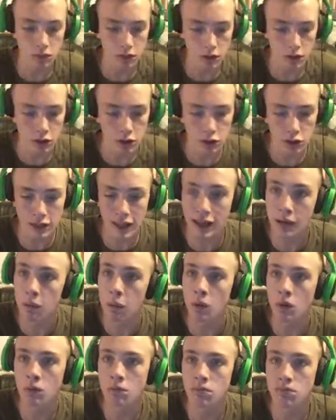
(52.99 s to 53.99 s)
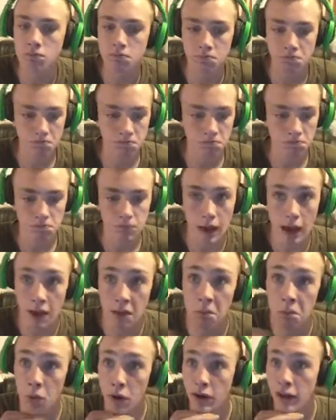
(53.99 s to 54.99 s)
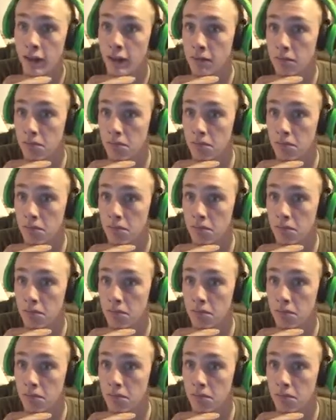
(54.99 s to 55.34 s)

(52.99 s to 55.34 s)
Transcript: it's understandable. I'm pretty.